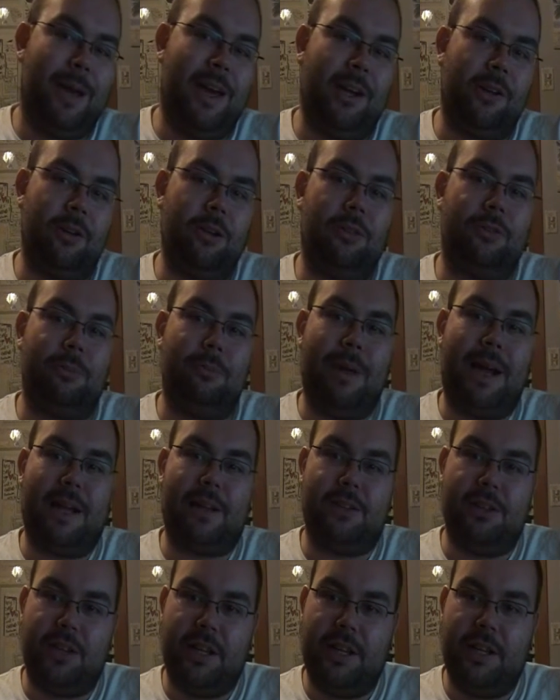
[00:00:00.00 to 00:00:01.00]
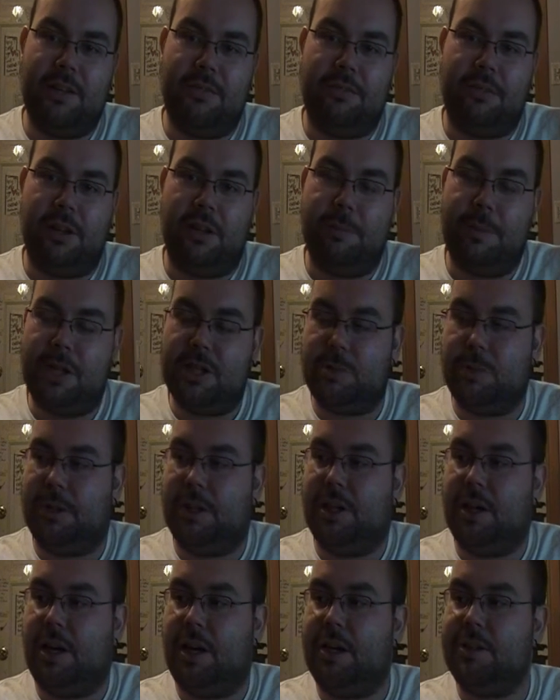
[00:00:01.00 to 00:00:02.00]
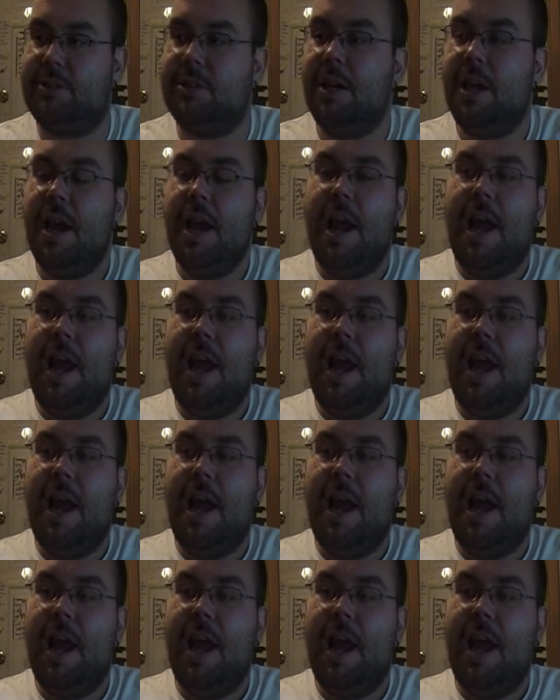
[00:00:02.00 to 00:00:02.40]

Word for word: Angle from back in the day of Benjamin and Haas,